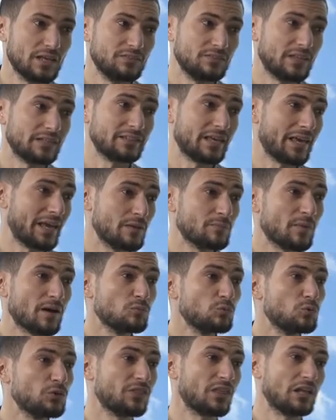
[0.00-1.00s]
that came
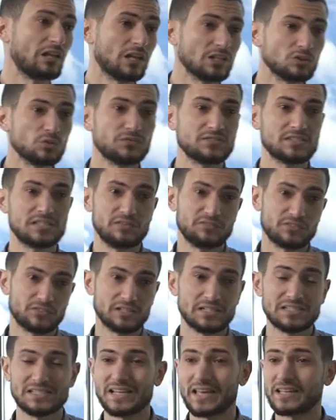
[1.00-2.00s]
up with a lot of
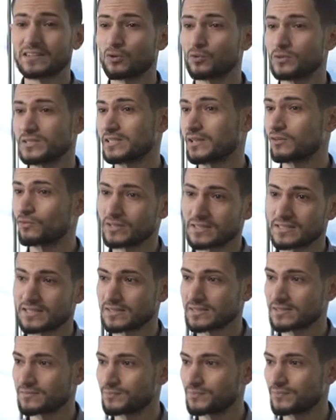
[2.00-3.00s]
several sad
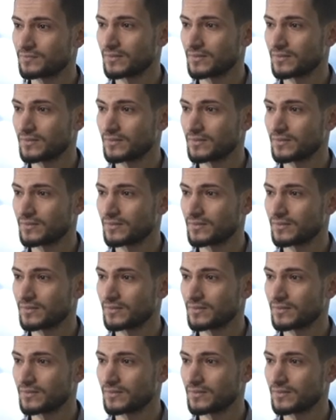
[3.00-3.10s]
consequences.